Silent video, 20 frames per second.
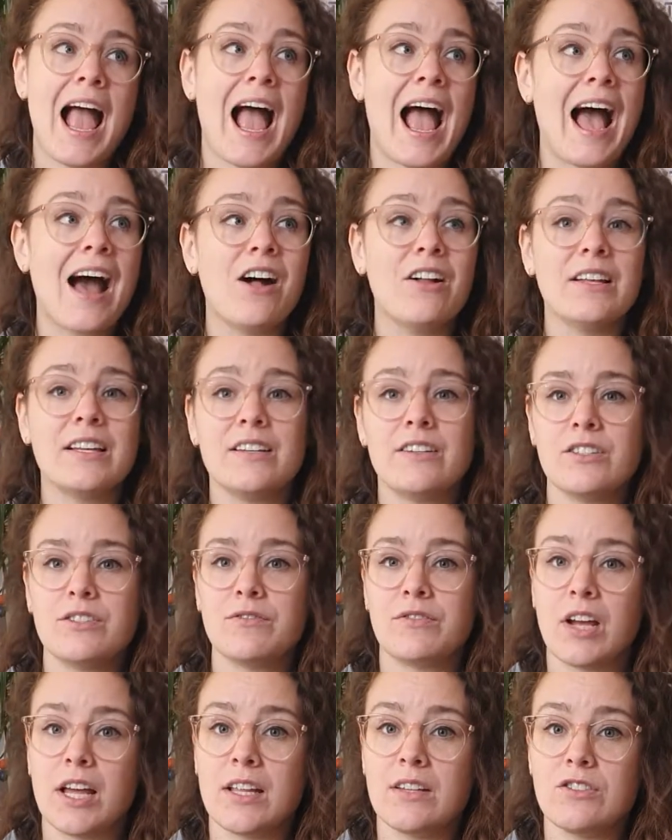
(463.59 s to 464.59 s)
Al and his
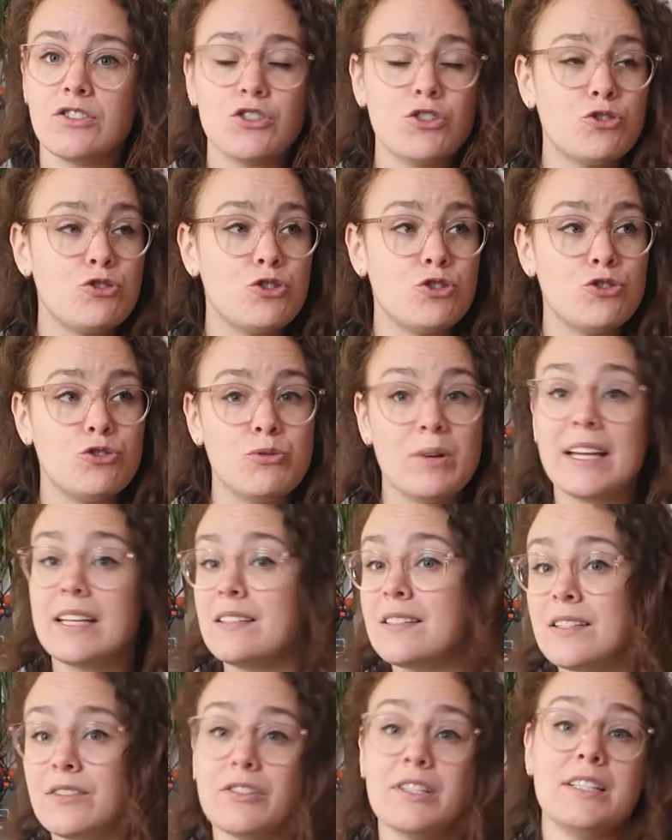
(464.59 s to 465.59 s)
friends do a
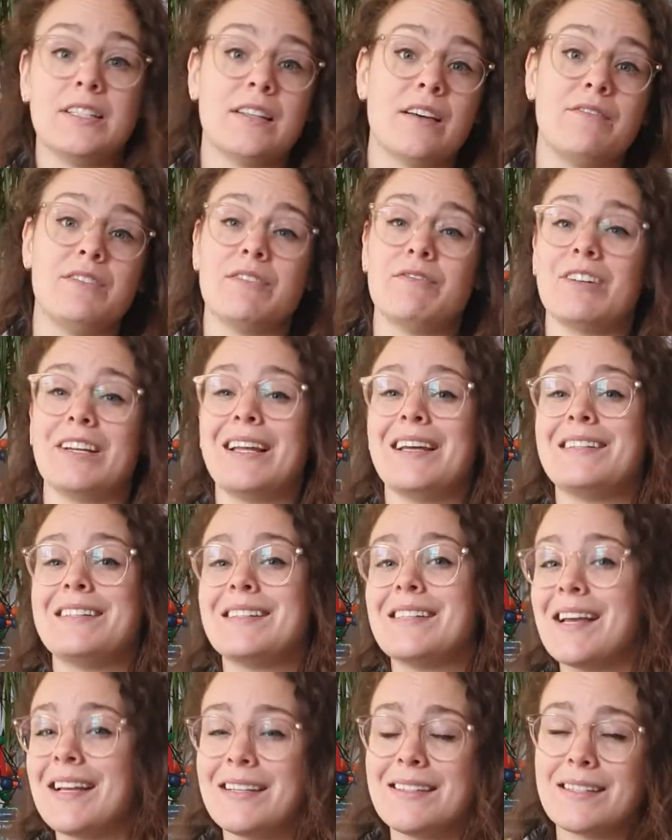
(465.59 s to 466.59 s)
series of different
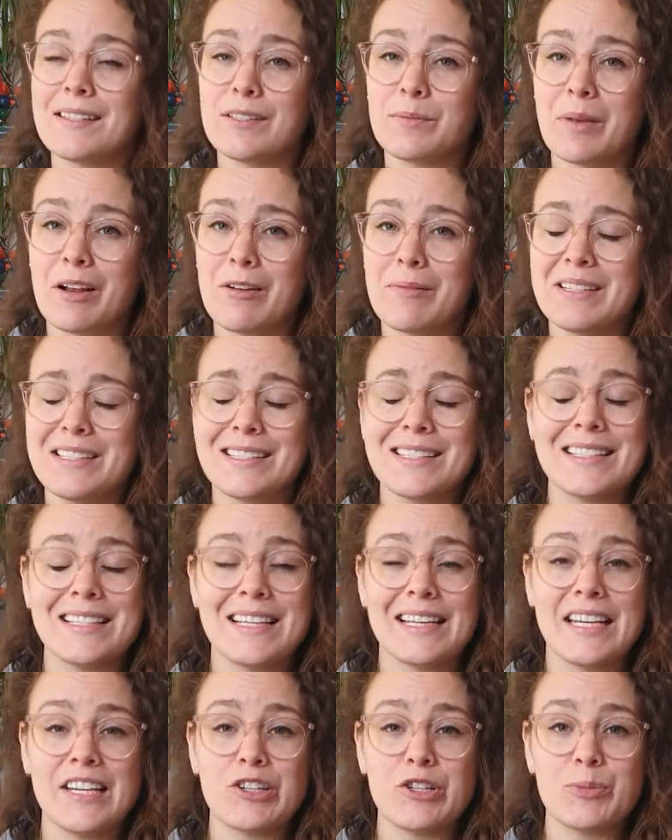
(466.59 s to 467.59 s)
science experiments in
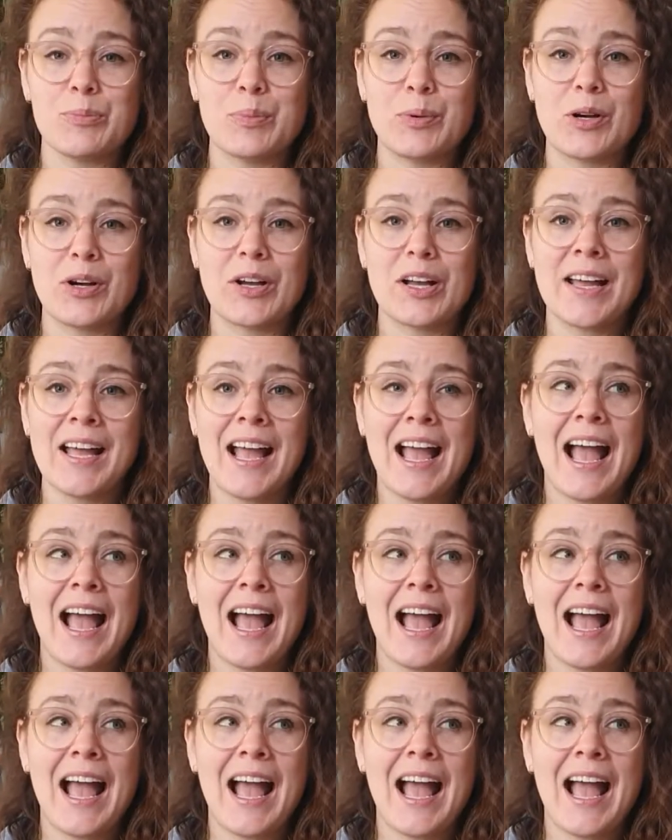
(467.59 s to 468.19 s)
each book,